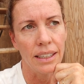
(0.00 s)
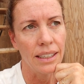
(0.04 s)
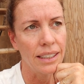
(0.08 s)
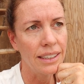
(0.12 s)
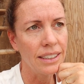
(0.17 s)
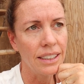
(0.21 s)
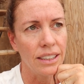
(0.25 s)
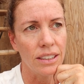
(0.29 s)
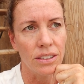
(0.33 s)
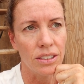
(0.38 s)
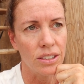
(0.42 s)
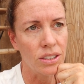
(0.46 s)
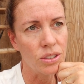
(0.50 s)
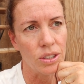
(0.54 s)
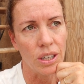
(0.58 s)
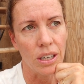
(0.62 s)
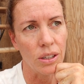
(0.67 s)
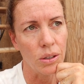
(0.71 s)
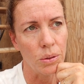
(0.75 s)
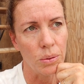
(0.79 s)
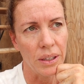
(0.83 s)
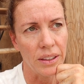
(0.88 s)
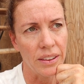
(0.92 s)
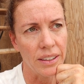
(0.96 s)
you
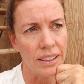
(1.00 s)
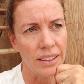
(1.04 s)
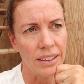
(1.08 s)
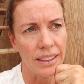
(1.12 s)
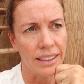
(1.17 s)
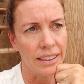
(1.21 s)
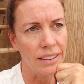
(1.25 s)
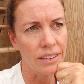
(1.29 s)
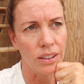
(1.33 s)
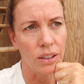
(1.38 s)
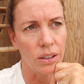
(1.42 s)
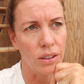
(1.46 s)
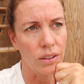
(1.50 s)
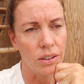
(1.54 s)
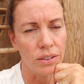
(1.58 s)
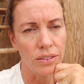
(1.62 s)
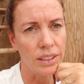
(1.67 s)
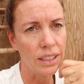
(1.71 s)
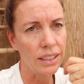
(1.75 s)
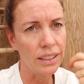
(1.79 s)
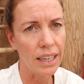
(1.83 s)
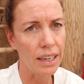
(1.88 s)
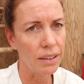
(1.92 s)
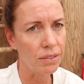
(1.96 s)
struggle with it, like the
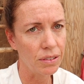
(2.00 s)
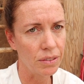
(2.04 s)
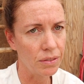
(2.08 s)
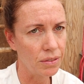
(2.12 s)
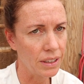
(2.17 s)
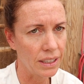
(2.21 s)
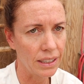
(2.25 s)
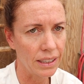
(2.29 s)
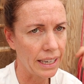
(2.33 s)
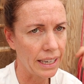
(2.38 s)
life of the